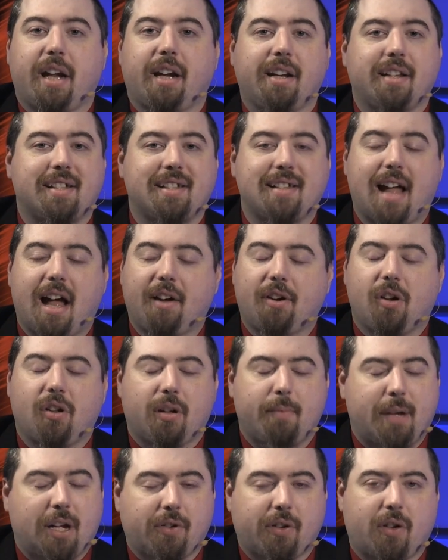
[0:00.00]
and it's not all
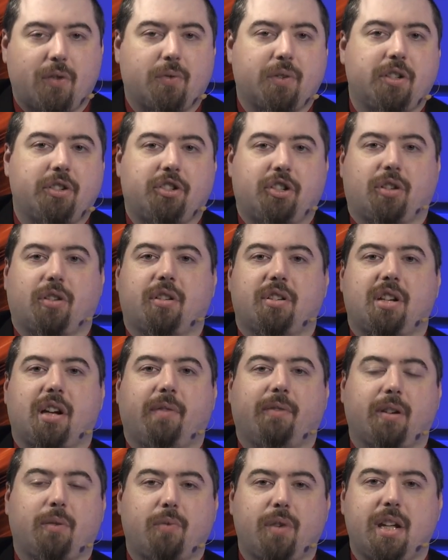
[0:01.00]
about going to church
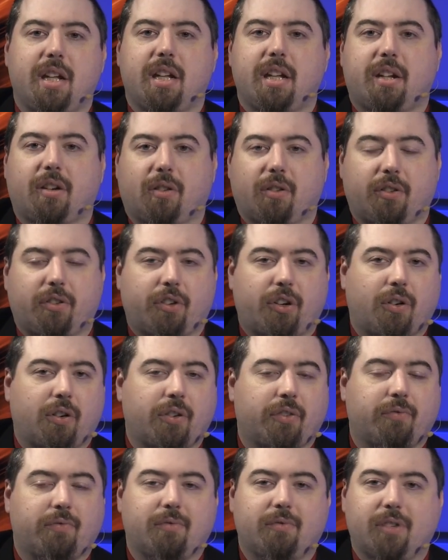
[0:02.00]
every week
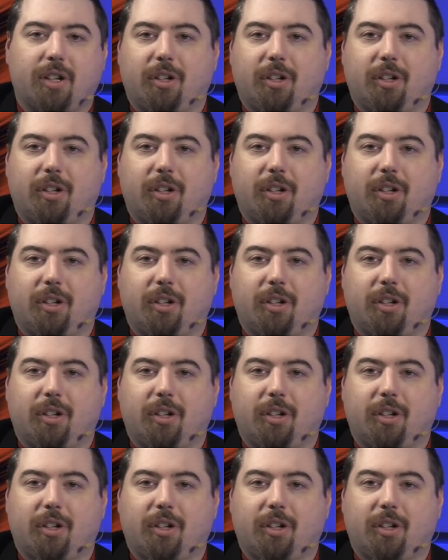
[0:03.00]
or